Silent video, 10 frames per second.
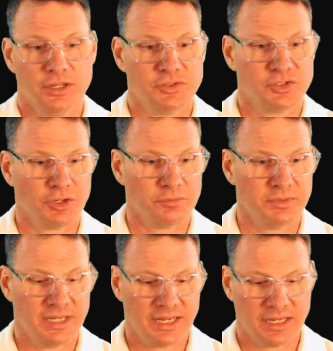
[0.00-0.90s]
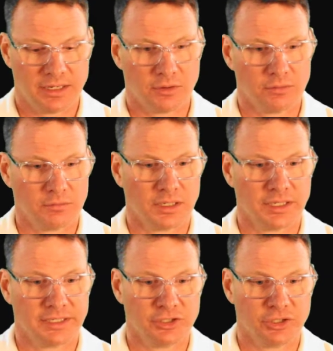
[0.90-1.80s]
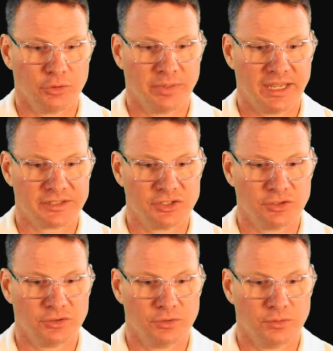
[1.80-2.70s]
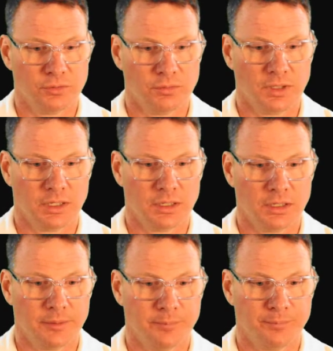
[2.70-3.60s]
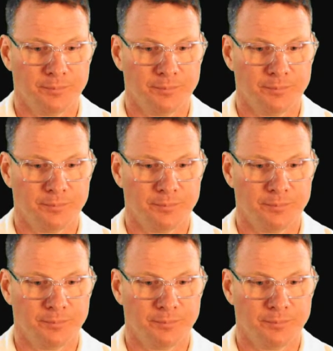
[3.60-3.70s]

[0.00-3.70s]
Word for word: So now I can go back to um,